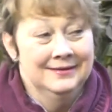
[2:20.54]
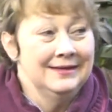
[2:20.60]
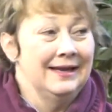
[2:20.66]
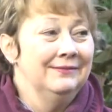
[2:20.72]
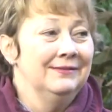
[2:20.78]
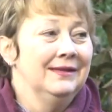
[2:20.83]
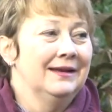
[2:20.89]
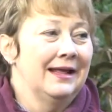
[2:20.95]

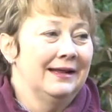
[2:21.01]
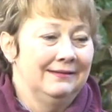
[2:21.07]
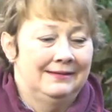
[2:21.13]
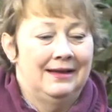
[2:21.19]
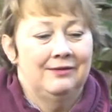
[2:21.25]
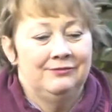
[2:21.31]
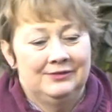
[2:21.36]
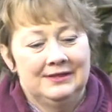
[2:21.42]
And then
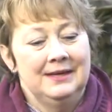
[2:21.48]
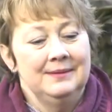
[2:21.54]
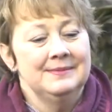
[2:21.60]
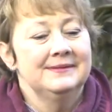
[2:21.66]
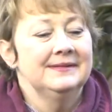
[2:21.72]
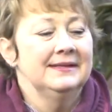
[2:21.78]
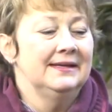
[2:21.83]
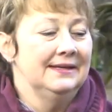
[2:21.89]
I'd have to
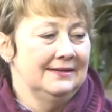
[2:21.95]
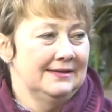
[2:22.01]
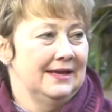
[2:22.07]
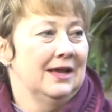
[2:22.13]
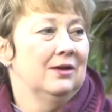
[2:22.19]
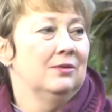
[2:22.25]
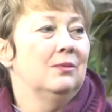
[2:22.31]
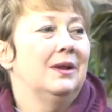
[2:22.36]
keep sitting
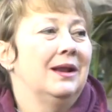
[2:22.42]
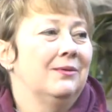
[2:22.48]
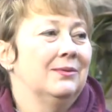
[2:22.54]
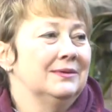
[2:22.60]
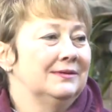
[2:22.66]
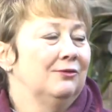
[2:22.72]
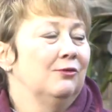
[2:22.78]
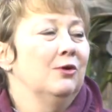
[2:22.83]
down while I
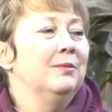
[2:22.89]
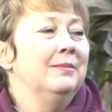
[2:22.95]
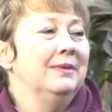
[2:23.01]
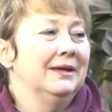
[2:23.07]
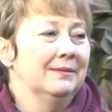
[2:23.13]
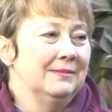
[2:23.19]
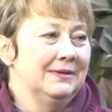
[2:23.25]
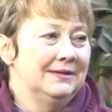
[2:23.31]
was
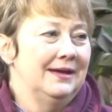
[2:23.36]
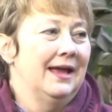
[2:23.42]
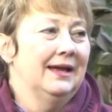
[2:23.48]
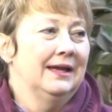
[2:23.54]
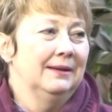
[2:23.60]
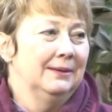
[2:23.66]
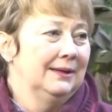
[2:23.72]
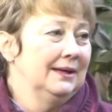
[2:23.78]
grooming him and
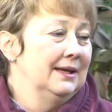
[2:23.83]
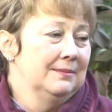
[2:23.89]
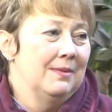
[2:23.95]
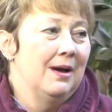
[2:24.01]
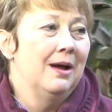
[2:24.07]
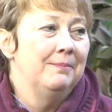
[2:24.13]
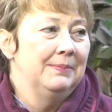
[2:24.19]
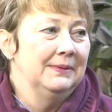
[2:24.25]
tacking
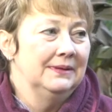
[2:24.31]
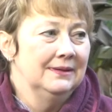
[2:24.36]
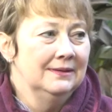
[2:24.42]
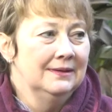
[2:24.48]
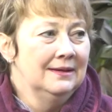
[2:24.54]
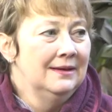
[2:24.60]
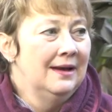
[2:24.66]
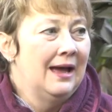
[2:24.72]
him up. And
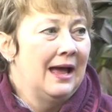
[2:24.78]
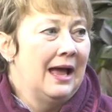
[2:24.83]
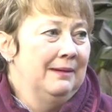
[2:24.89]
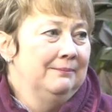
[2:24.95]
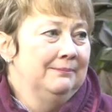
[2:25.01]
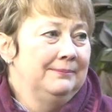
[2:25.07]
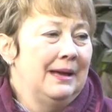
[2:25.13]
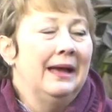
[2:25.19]

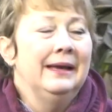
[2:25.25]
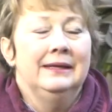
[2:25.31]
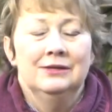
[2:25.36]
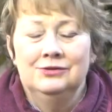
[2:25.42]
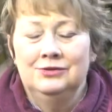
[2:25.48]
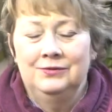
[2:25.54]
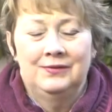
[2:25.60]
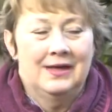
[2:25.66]
I
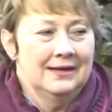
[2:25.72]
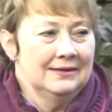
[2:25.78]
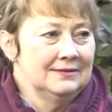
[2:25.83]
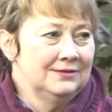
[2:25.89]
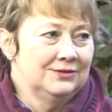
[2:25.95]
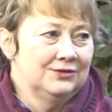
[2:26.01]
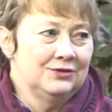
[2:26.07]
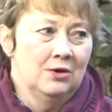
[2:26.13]
can do
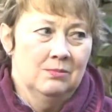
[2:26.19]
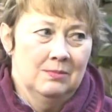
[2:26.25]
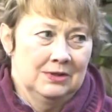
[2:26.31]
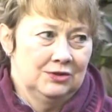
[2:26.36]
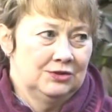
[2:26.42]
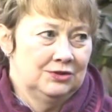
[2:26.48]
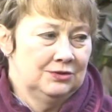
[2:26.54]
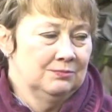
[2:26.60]
that so
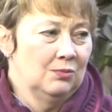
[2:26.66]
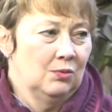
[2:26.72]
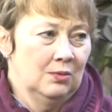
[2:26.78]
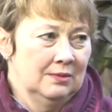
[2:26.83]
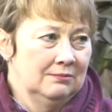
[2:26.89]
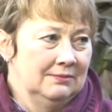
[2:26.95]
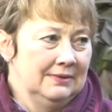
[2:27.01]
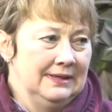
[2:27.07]
much
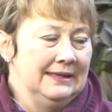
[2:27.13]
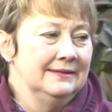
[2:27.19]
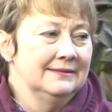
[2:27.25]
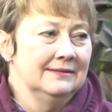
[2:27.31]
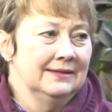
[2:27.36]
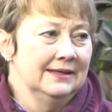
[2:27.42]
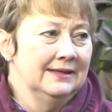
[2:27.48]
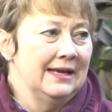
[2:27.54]
more
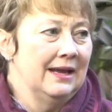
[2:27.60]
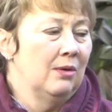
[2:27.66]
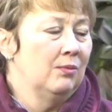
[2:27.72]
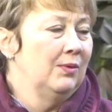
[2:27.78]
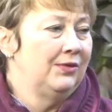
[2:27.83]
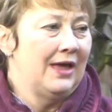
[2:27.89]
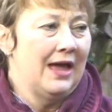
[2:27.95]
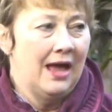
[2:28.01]
easily now
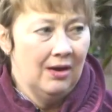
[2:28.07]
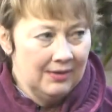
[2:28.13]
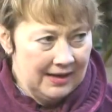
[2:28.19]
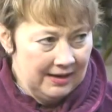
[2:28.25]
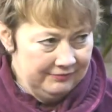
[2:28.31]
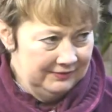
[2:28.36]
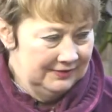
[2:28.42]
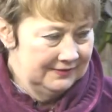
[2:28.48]
without
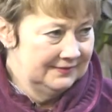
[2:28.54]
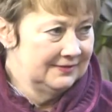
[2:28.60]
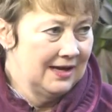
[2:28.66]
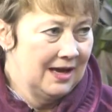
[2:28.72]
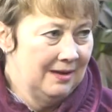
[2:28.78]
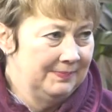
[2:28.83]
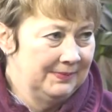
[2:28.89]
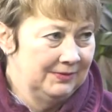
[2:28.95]
having to
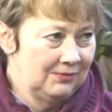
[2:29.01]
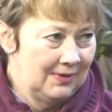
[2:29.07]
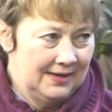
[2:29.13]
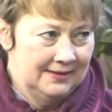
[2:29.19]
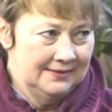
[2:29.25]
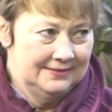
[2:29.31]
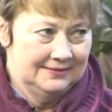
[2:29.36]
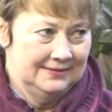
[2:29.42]
stop and
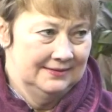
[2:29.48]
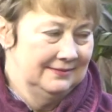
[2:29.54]
rest.